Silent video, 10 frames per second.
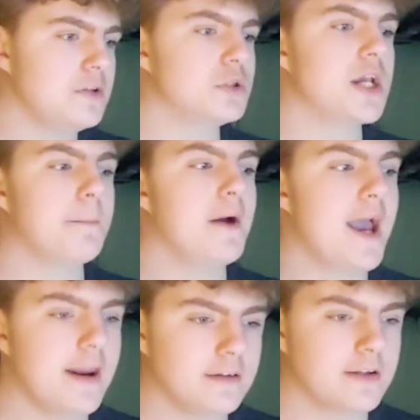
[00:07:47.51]
You skip
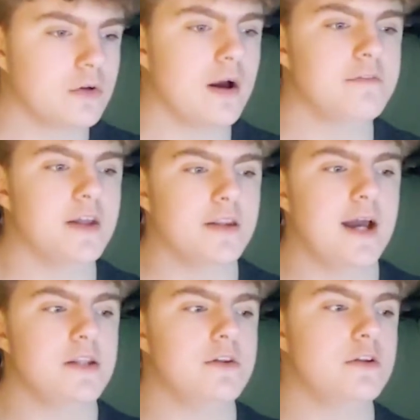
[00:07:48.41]
ahead a little, I
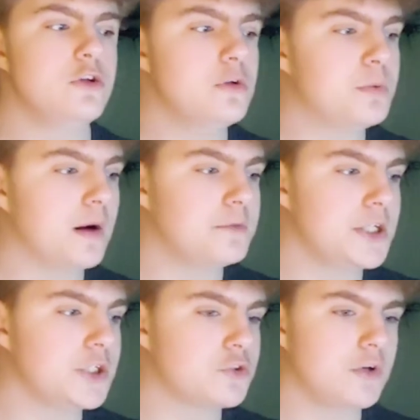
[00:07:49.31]
did the two
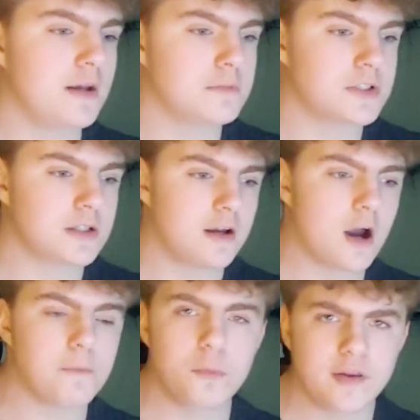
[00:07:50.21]
PUBG streams a
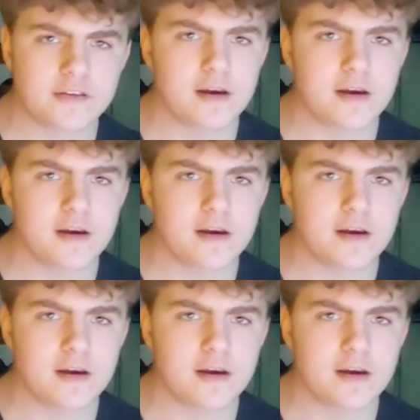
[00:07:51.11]
couple weeks